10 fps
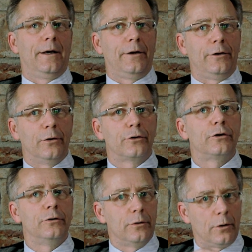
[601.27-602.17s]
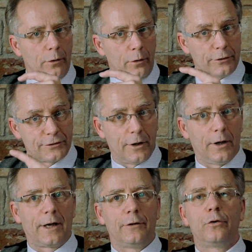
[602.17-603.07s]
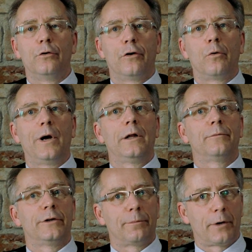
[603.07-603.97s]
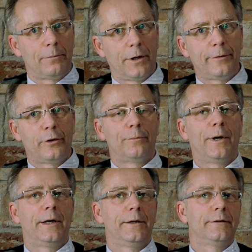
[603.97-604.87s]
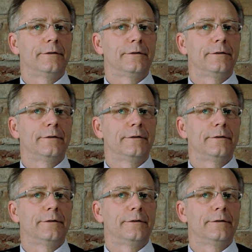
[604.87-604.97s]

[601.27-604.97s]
you're too stuck and too overwhelmed with the problem in your mind.